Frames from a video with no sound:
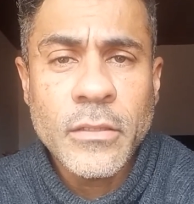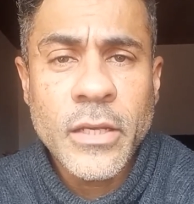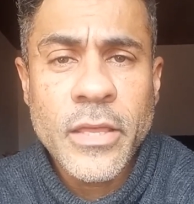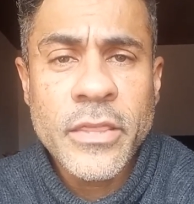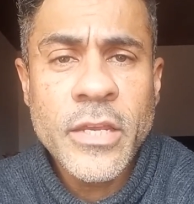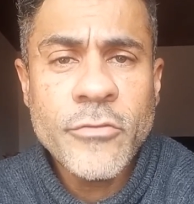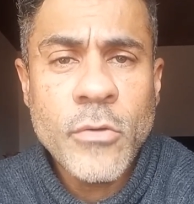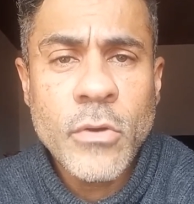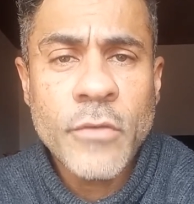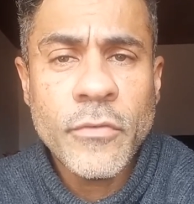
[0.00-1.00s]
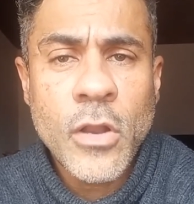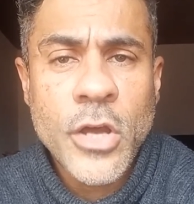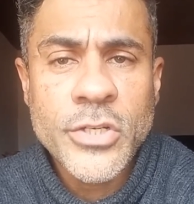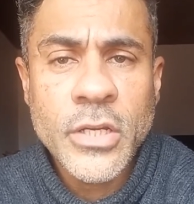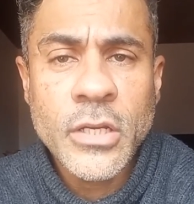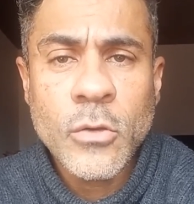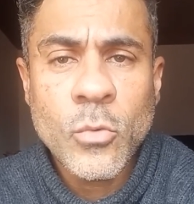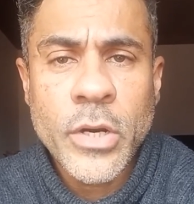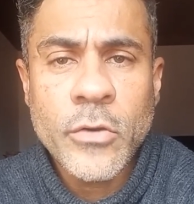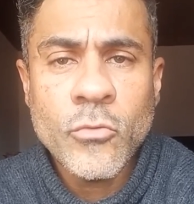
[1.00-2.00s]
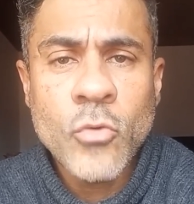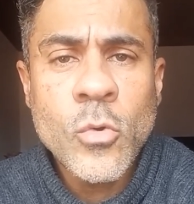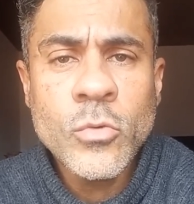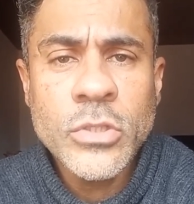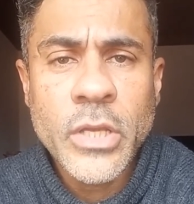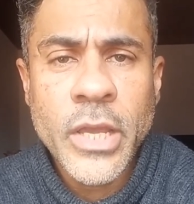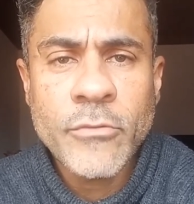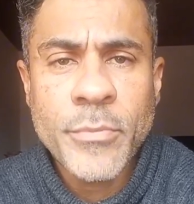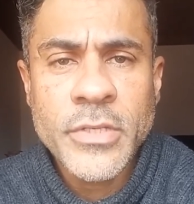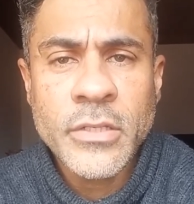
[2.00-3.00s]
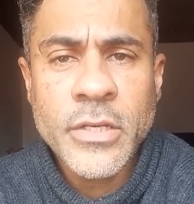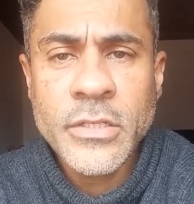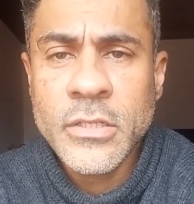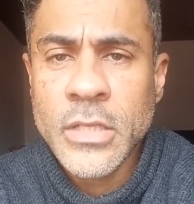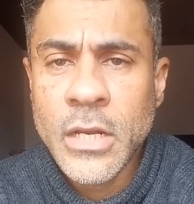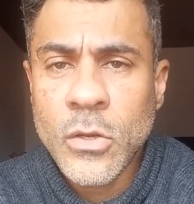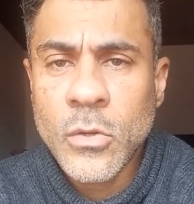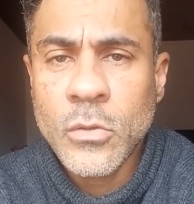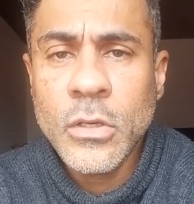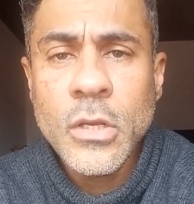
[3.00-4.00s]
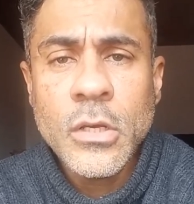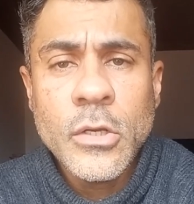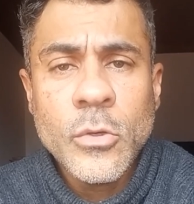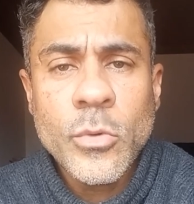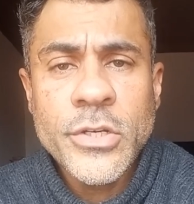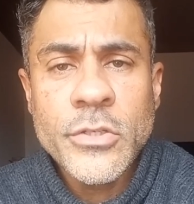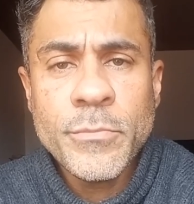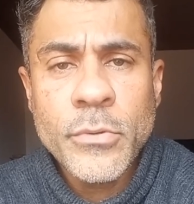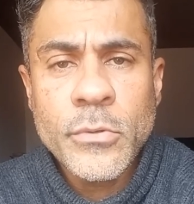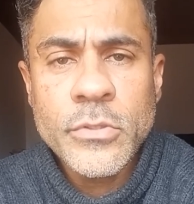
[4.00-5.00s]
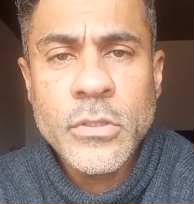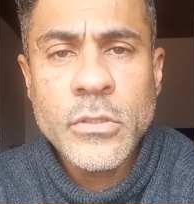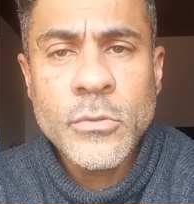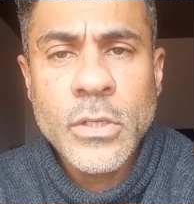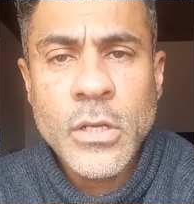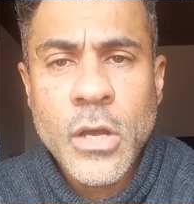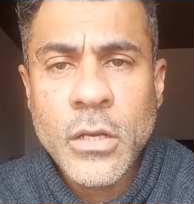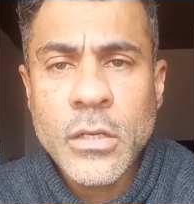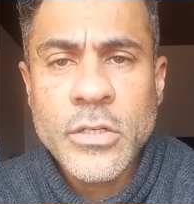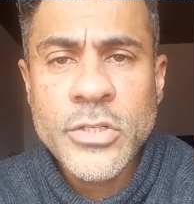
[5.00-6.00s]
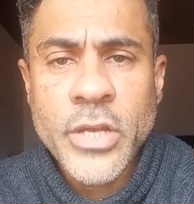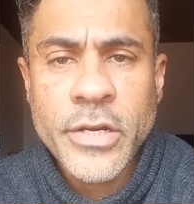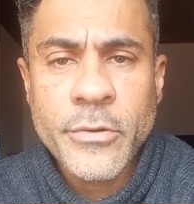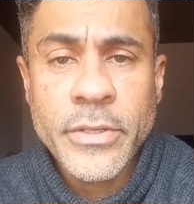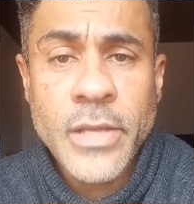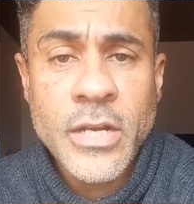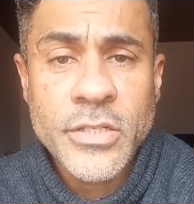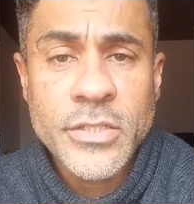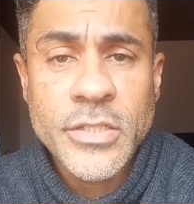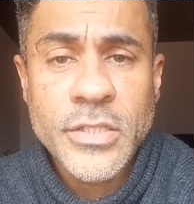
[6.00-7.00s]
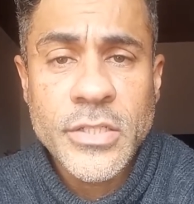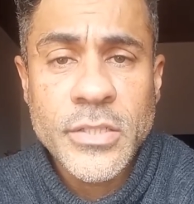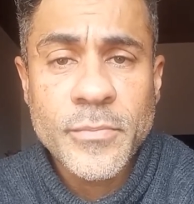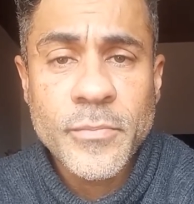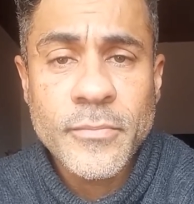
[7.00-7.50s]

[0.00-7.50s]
the cathedral of logic where rules and representations alone were supposed to unlock general intelligence.